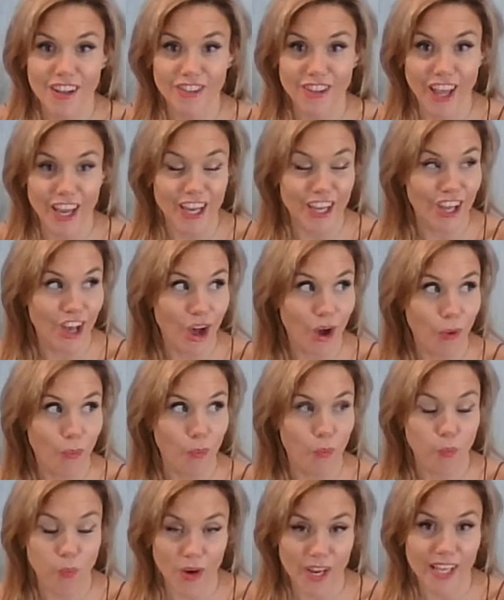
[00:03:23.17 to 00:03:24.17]
like a
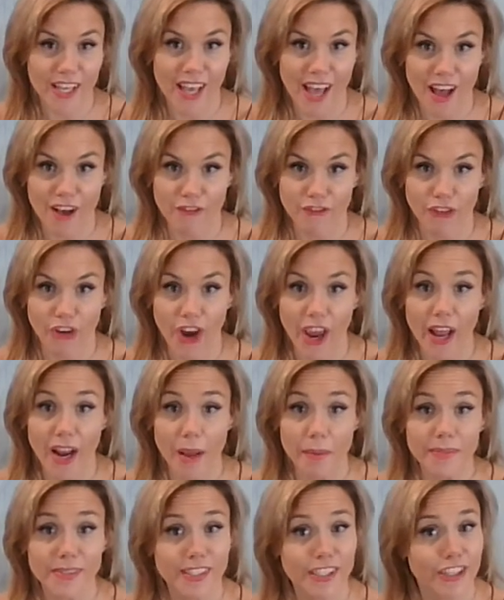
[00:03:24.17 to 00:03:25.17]
week after, and
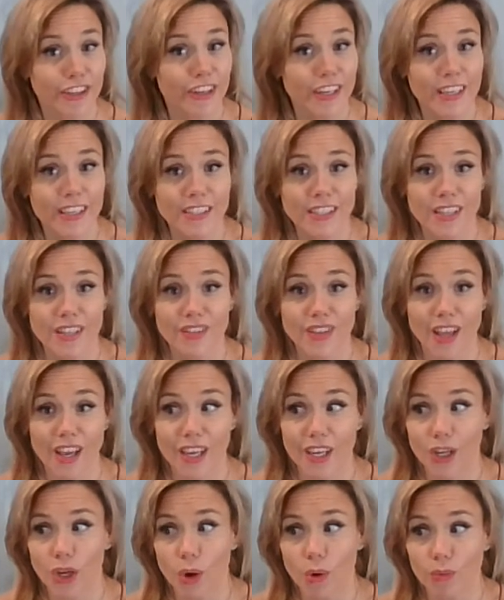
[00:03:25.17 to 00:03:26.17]
I'm serious,
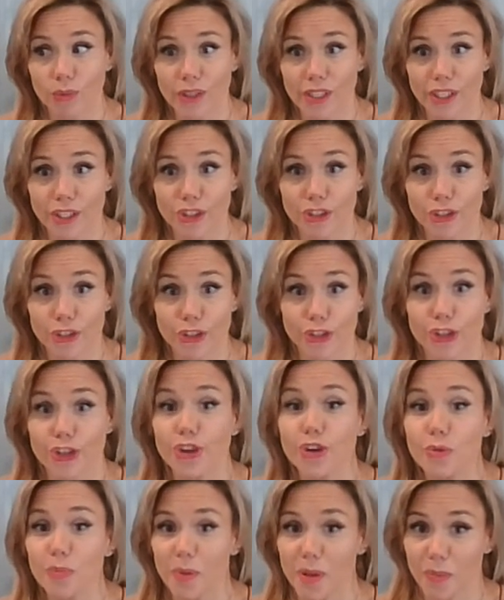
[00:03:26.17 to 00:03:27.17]
like only
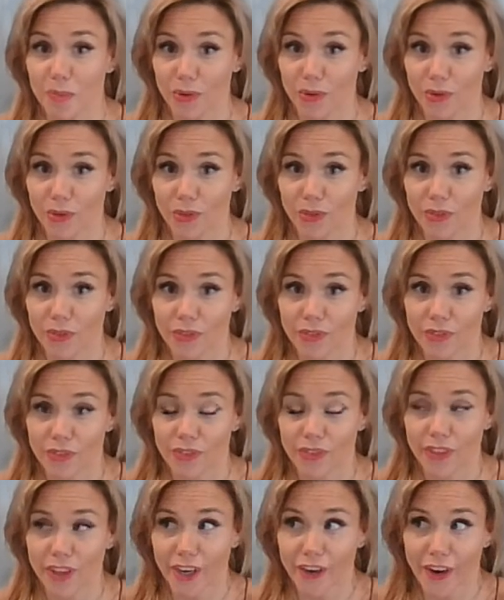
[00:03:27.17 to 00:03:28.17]
2 people
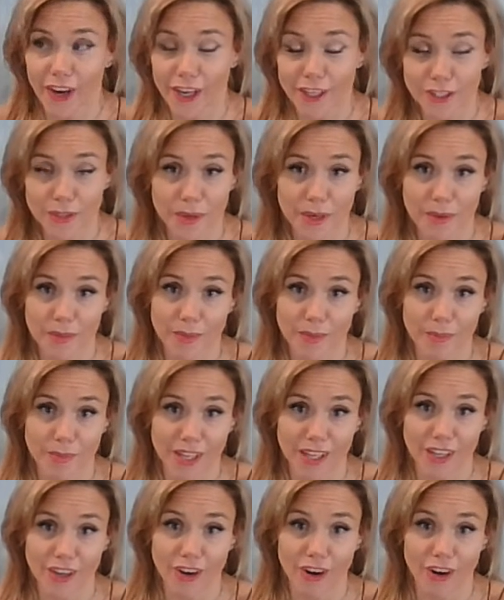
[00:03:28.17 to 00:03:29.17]
that graduated with
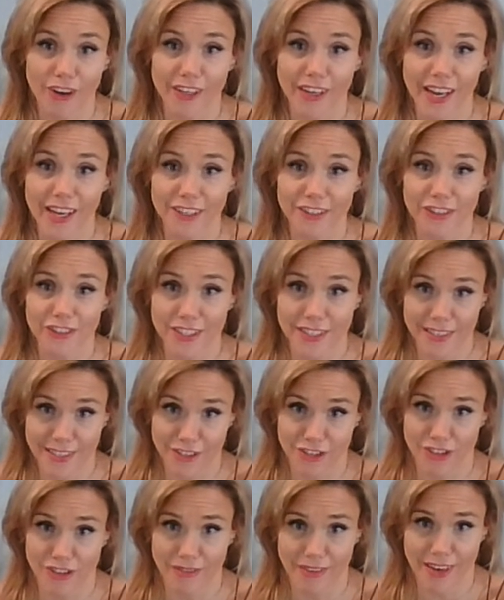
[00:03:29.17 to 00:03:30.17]
me are actually
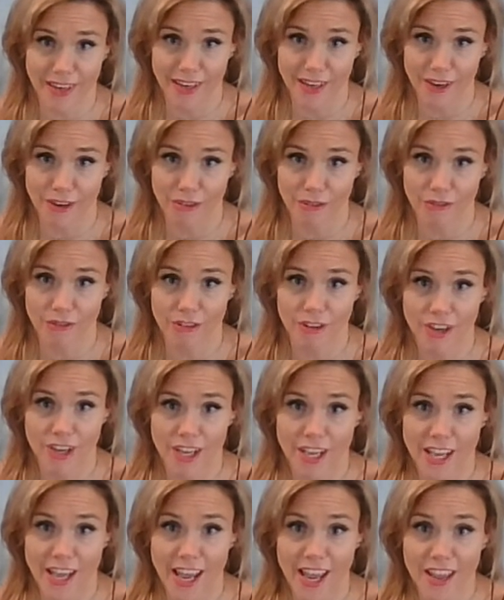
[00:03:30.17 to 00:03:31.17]
teaching right now.
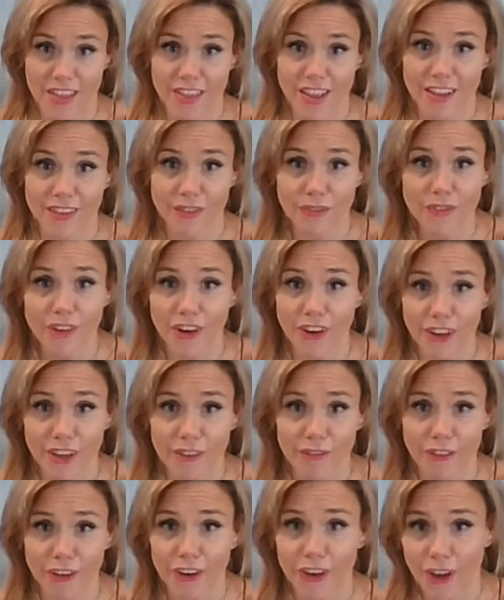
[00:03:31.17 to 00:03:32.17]
And that's very,
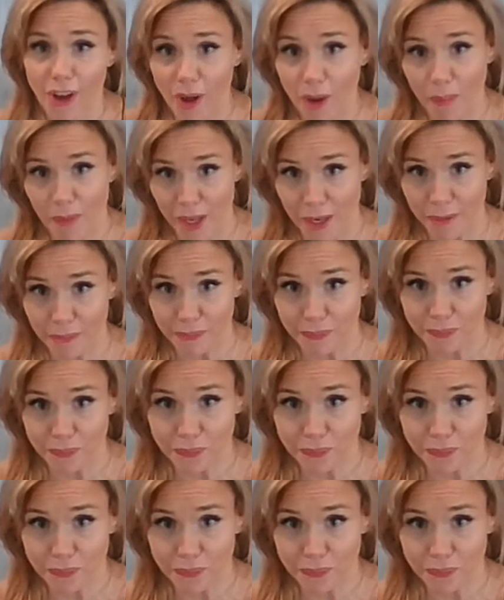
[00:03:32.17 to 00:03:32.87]
very common.